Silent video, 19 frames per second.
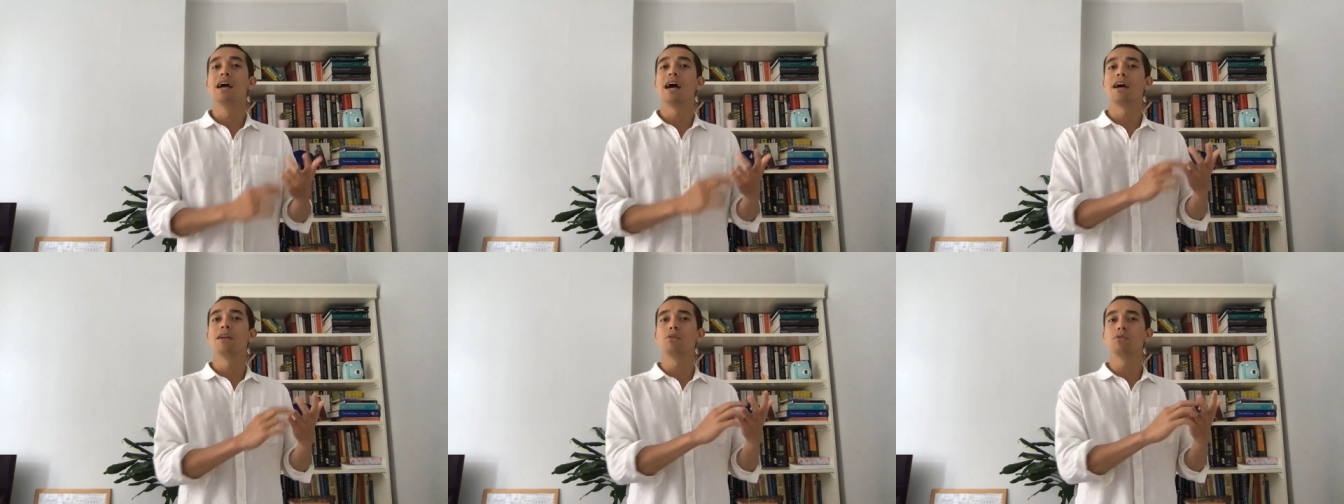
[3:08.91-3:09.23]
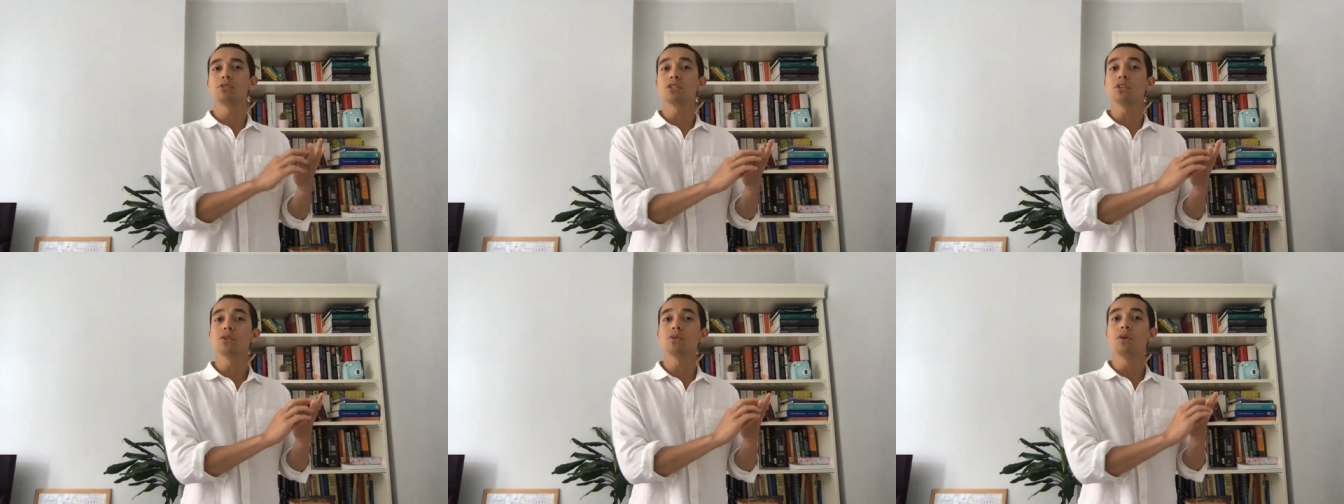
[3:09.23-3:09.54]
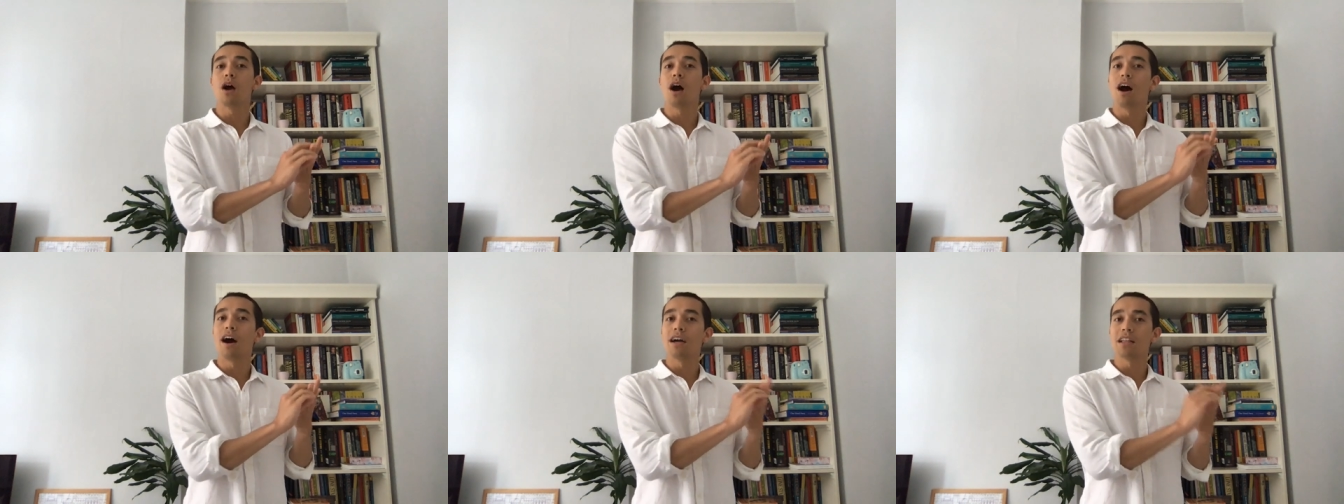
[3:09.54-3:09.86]
and also
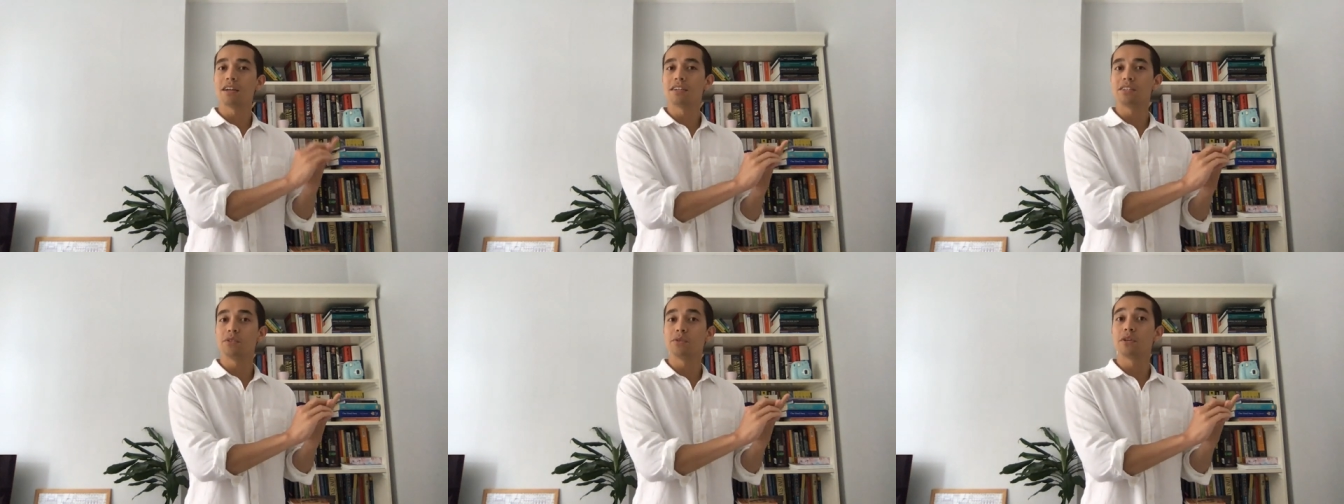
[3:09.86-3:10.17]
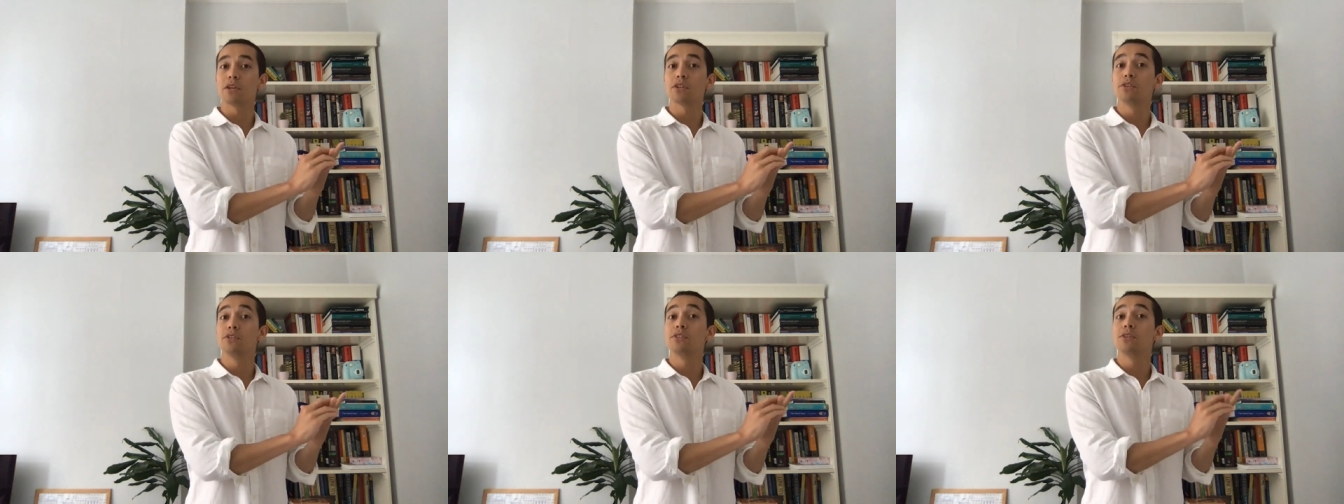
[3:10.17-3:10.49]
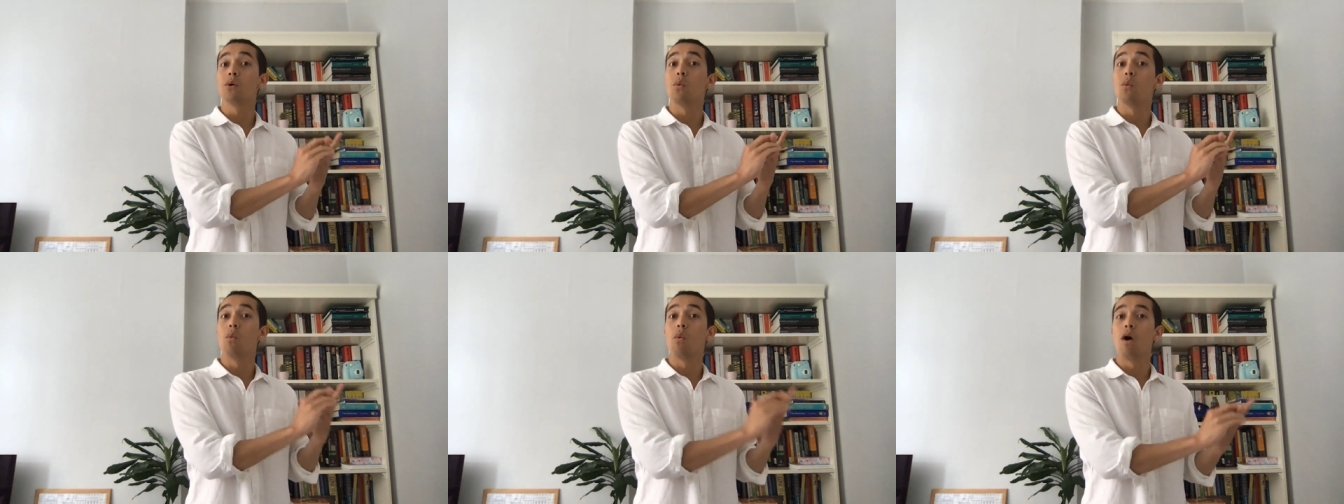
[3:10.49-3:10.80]
I like to include
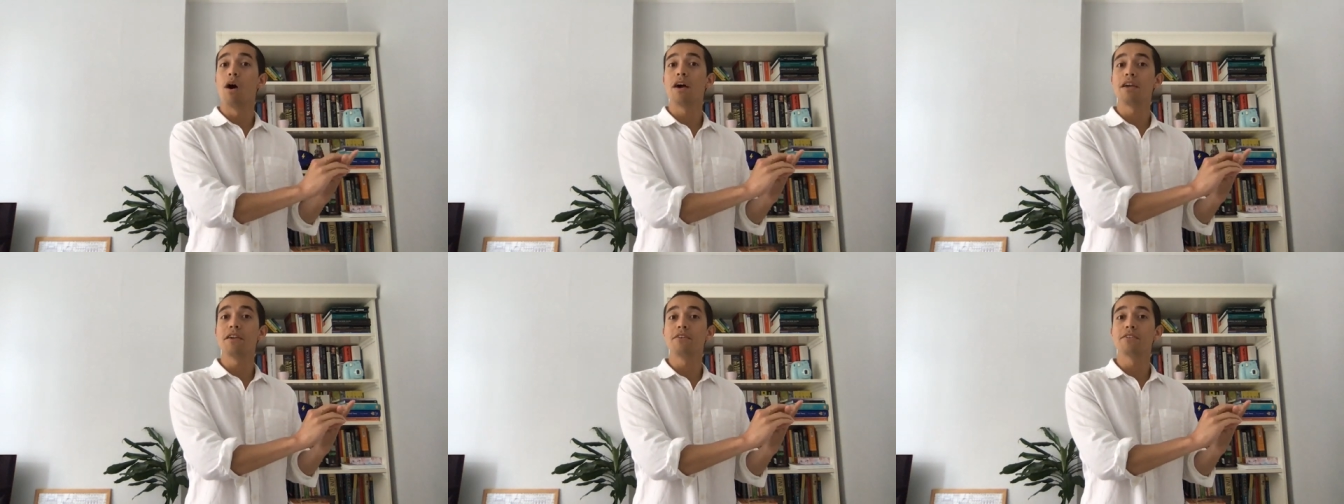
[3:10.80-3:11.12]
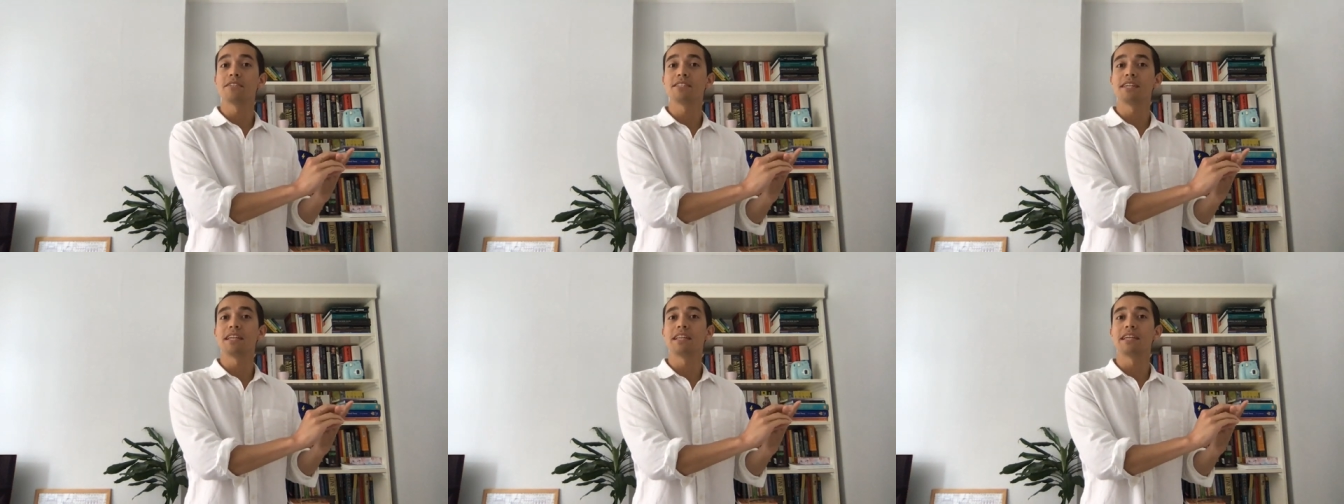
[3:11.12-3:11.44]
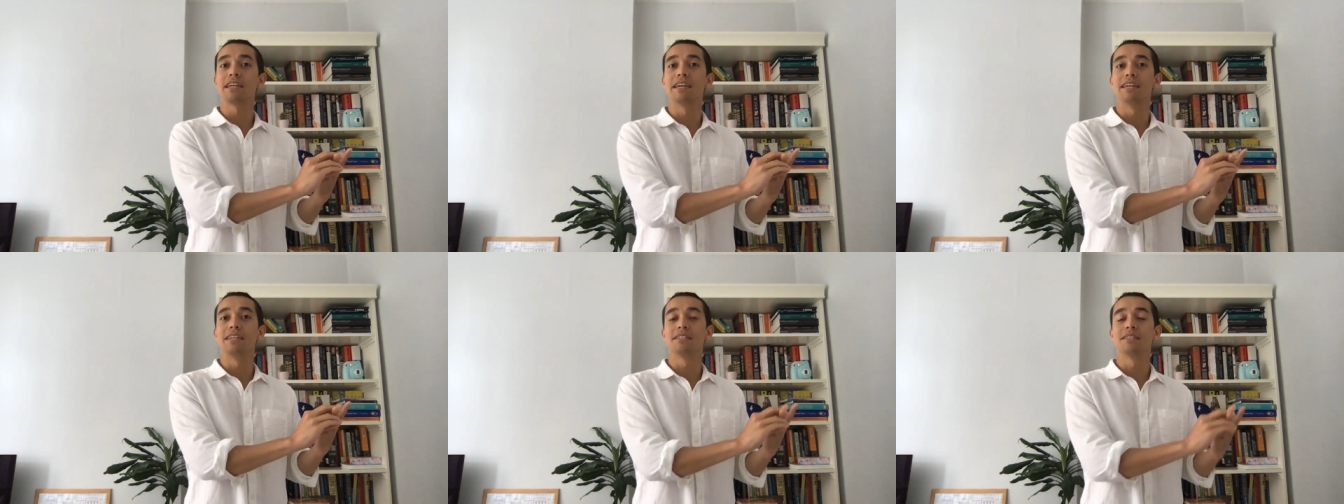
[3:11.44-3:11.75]
why you're
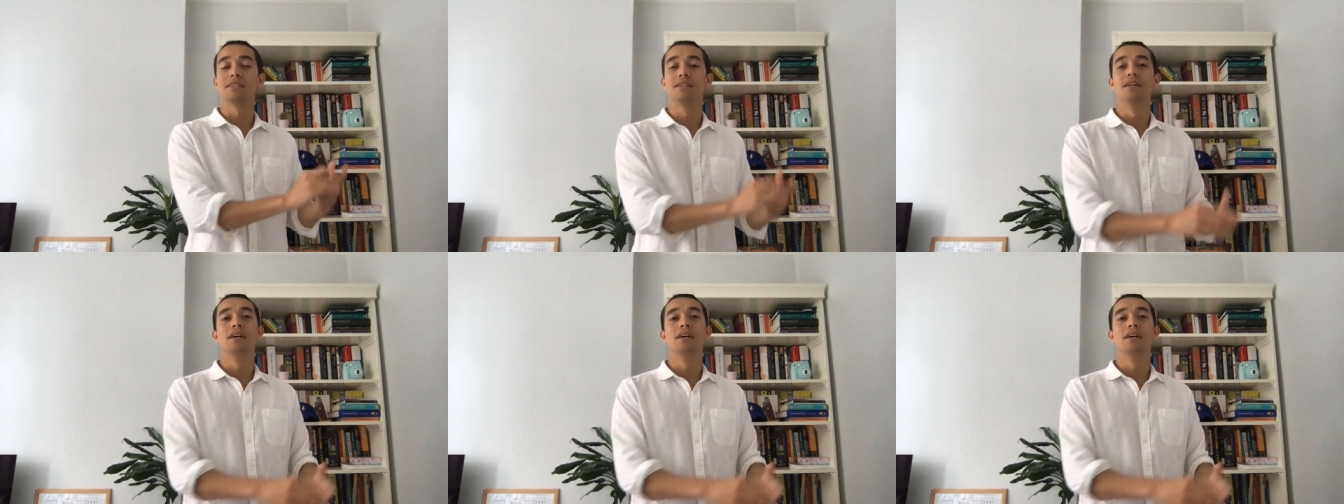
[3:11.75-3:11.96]
selling it.